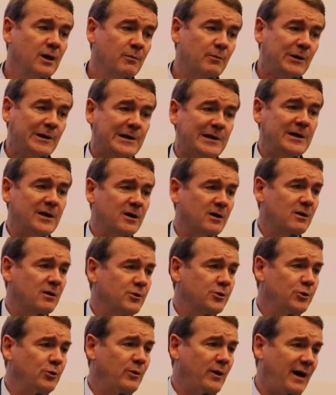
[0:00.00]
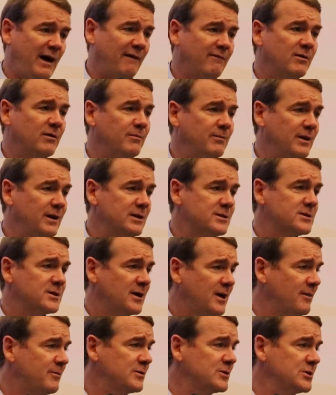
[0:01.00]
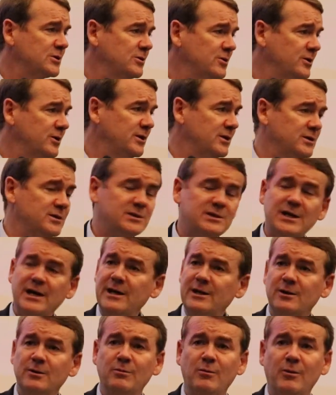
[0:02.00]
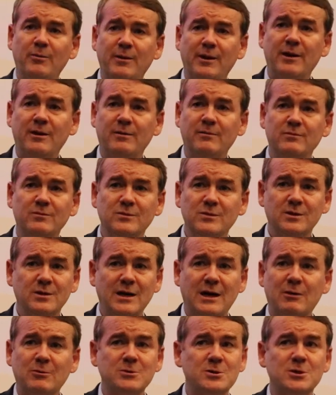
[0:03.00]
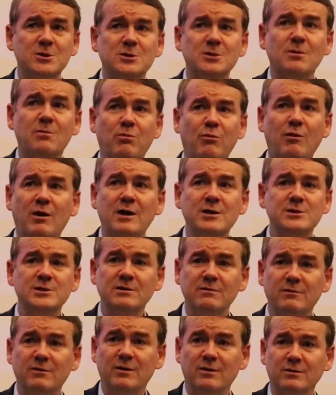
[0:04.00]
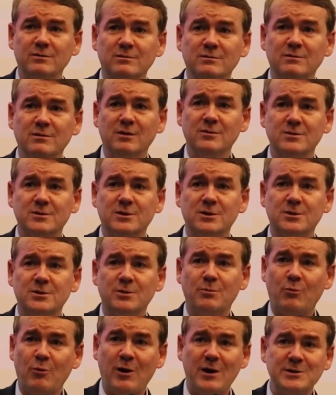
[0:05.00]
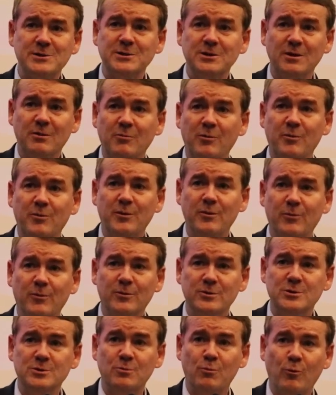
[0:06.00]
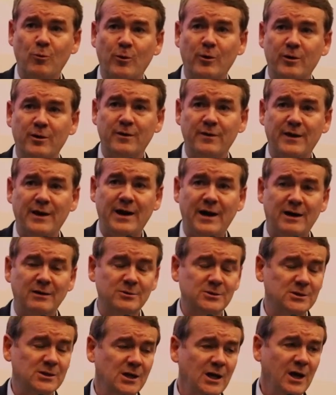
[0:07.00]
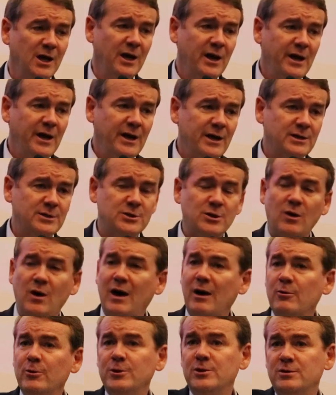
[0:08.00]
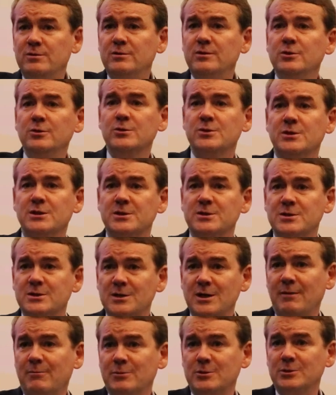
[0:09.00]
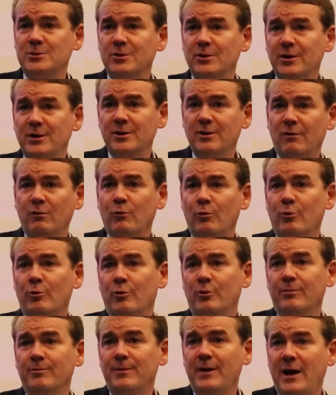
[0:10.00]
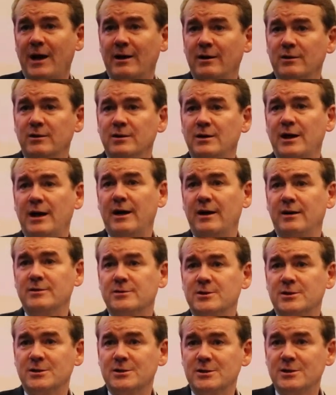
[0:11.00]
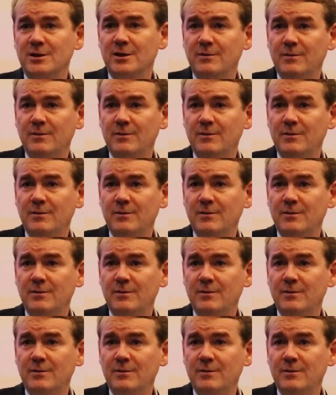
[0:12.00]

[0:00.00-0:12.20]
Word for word: But here, you have an amazing opportunity to take the momentum. That was a surprising vote was a surprising number of people who supported in the House. And so I would use this as an opportunity to learn how to, how to succeed